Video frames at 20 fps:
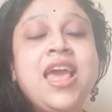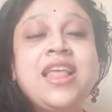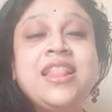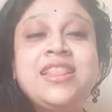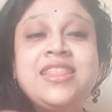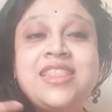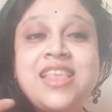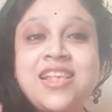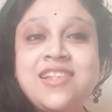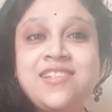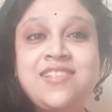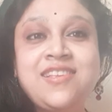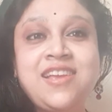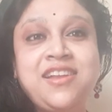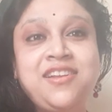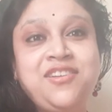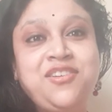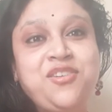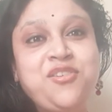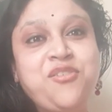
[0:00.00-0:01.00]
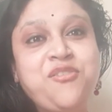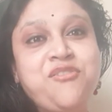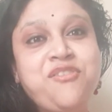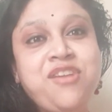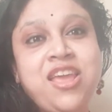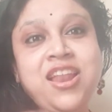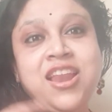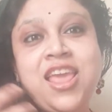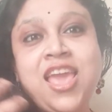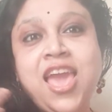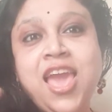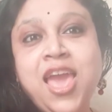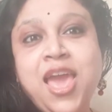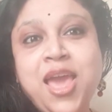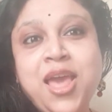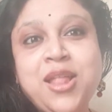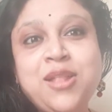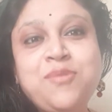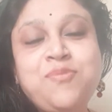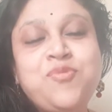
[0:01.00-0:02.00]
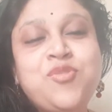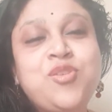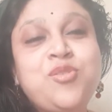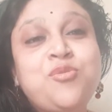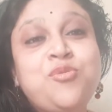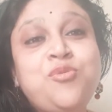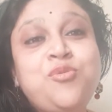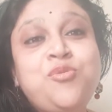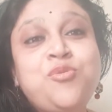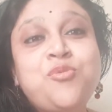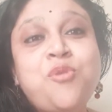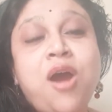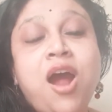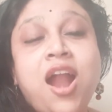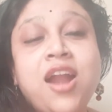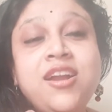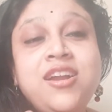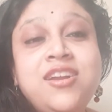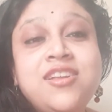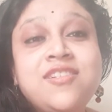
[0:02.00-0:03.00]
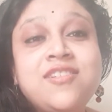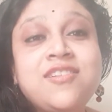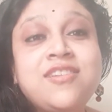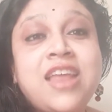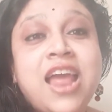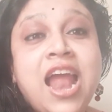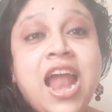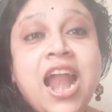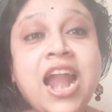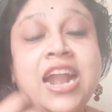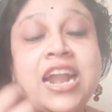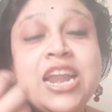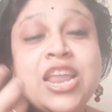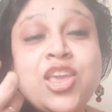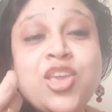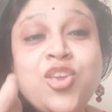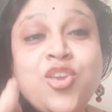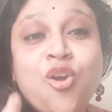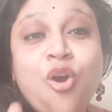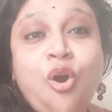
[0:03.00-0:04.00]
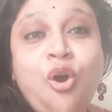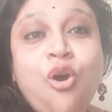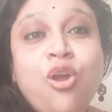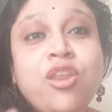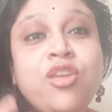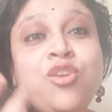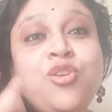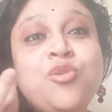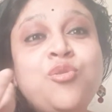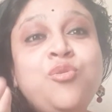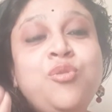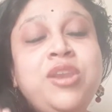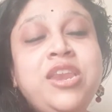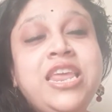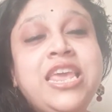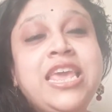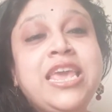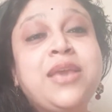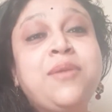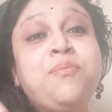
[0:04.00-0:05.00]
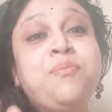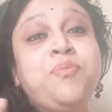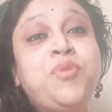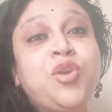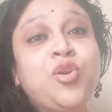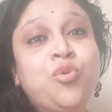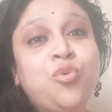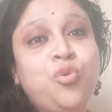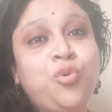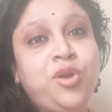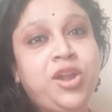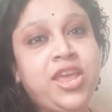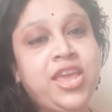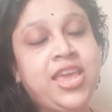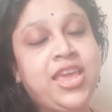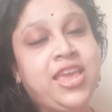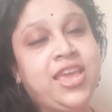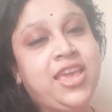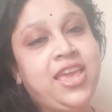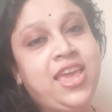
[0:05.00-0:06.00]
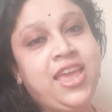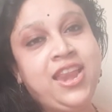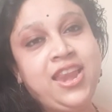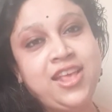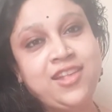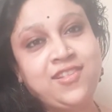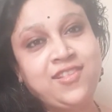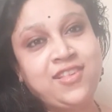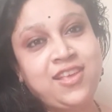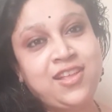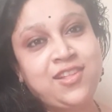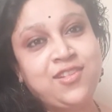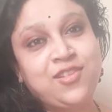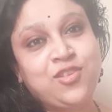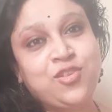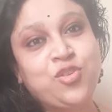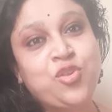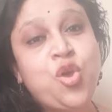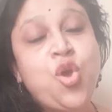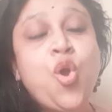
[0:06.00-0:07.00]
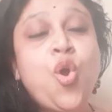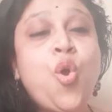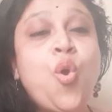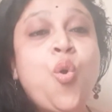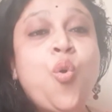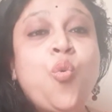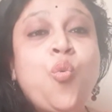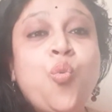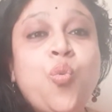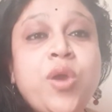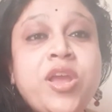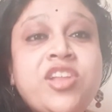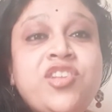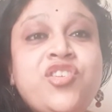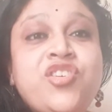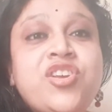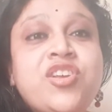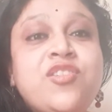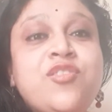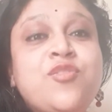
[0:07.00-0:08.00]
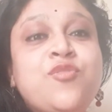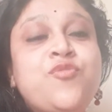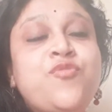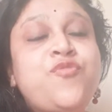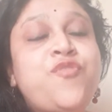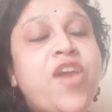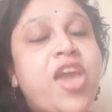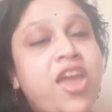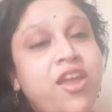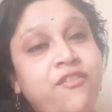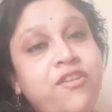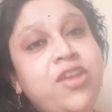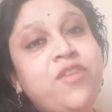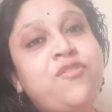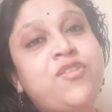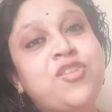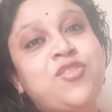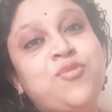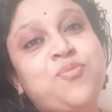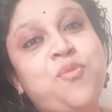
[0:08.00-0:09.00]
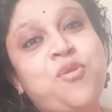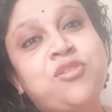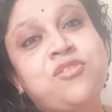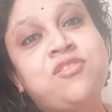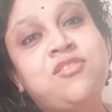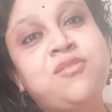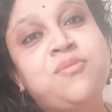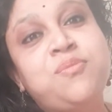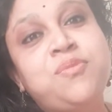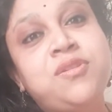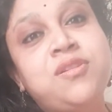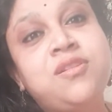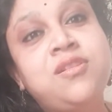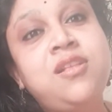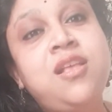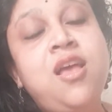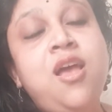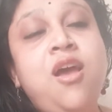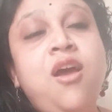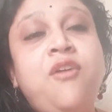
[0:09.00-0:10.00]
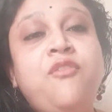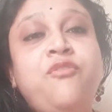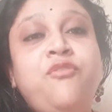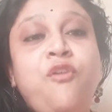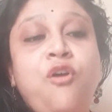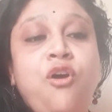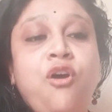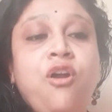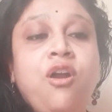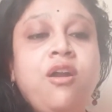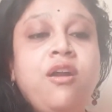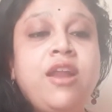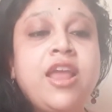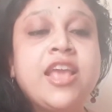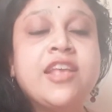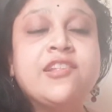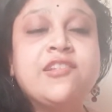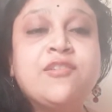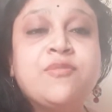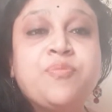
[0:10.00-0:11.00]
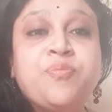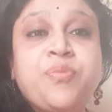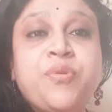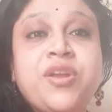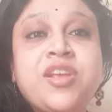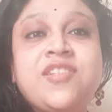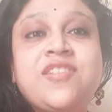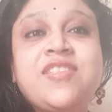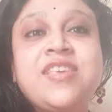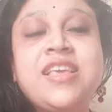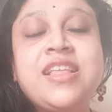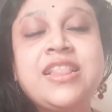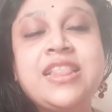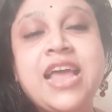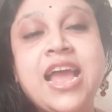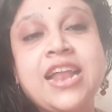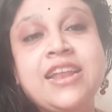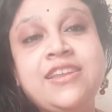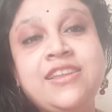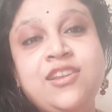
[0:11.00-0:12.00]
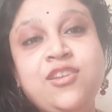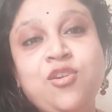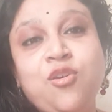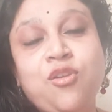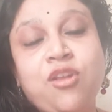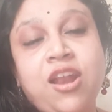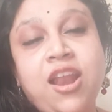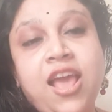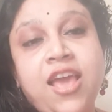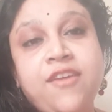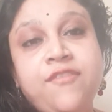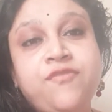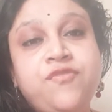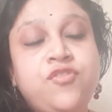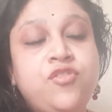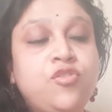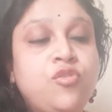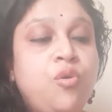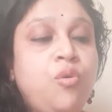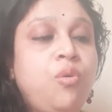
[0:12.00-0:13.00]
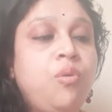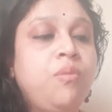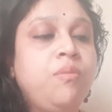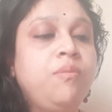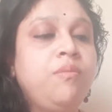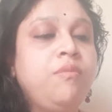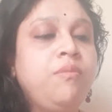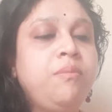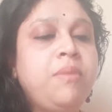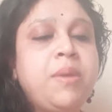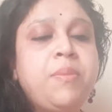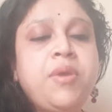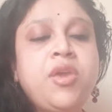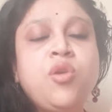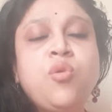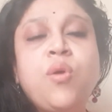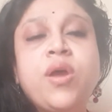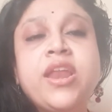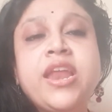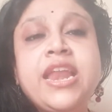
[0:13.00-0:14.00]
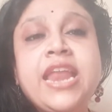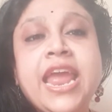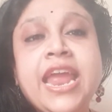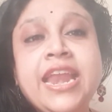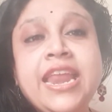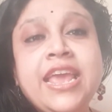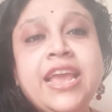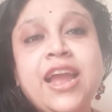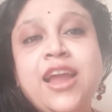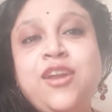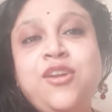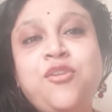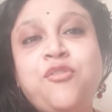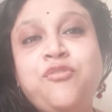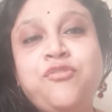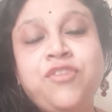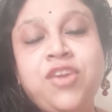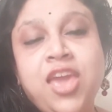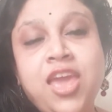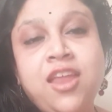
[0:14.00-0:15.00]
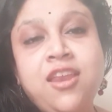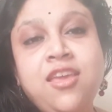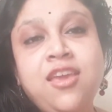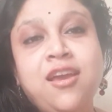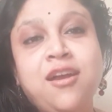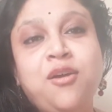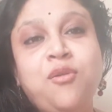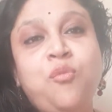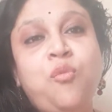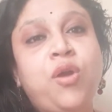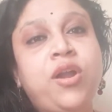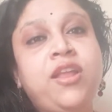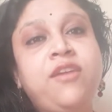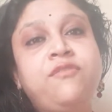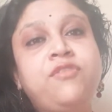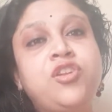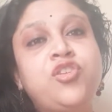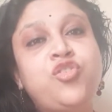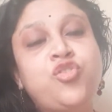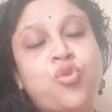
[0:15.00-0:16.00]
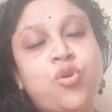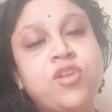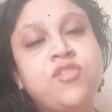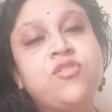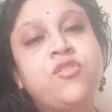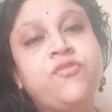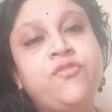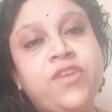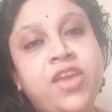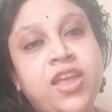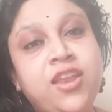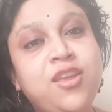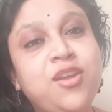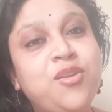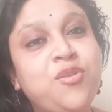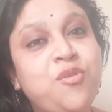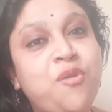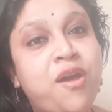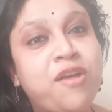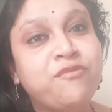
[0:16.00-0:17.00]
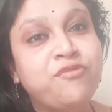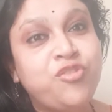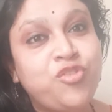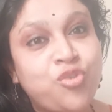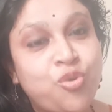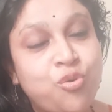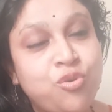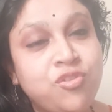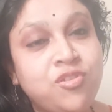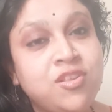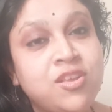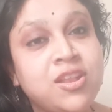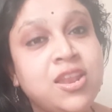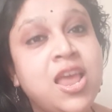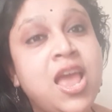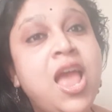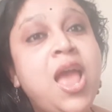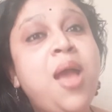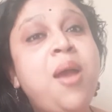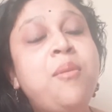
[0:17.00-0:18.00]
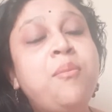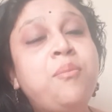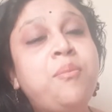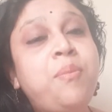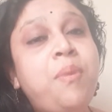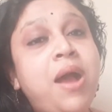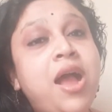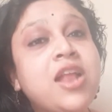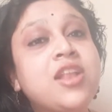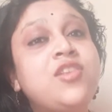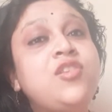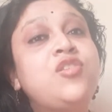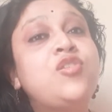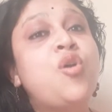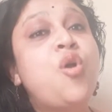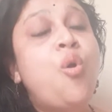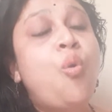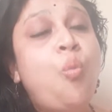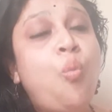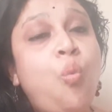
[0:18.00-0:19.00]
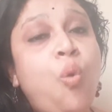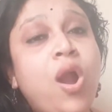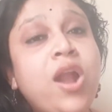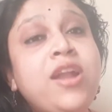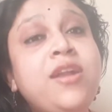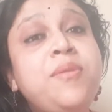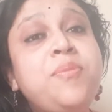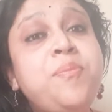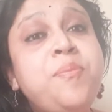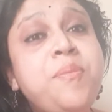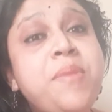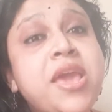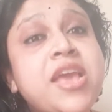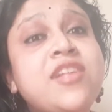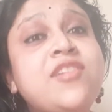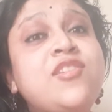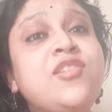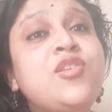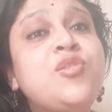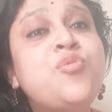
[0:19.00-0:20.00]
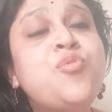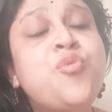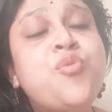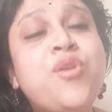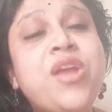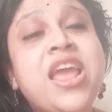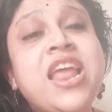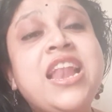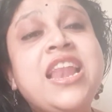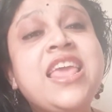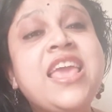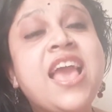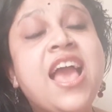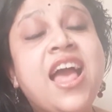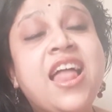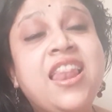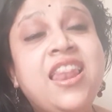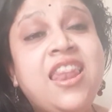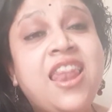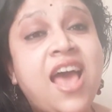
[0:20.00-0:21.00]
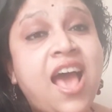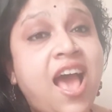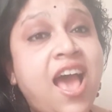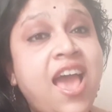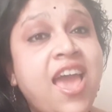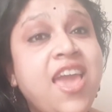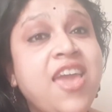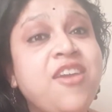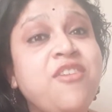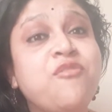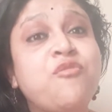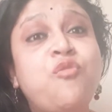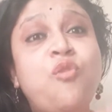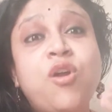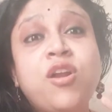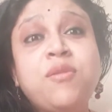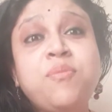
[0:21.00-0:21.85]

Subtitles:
This center really helps you to understand your unique beauty in essence, which is very responsible for expressing that in your life. So maybe you are in any kind of career, whatever choice of career you have chosen, but what makes you really alive, what